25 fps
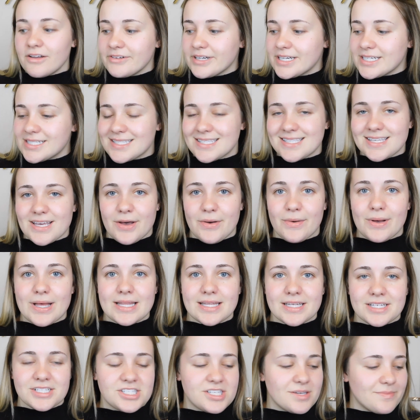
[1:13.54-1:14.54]
All right, so
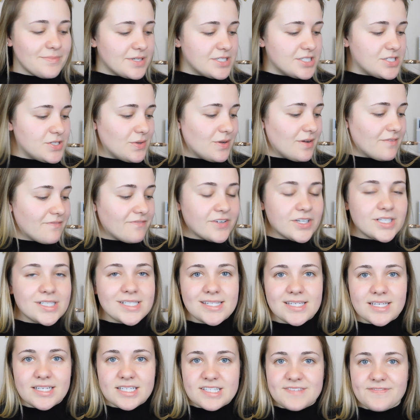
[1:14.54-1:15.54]
let's jump into it.
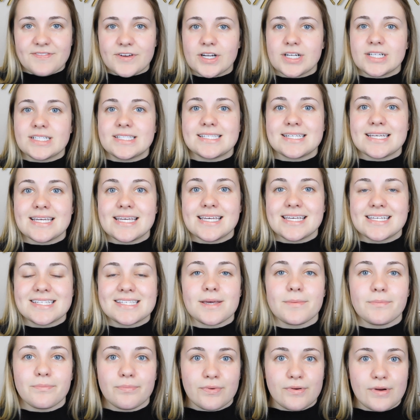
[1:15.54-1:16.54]
First things first
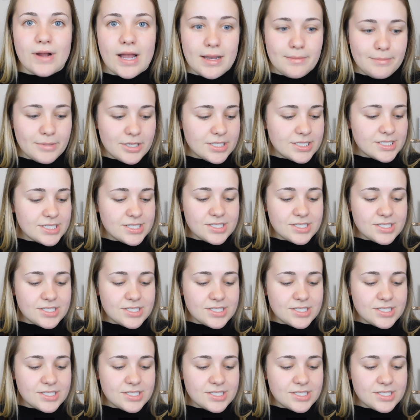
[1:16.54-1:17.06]
is primer.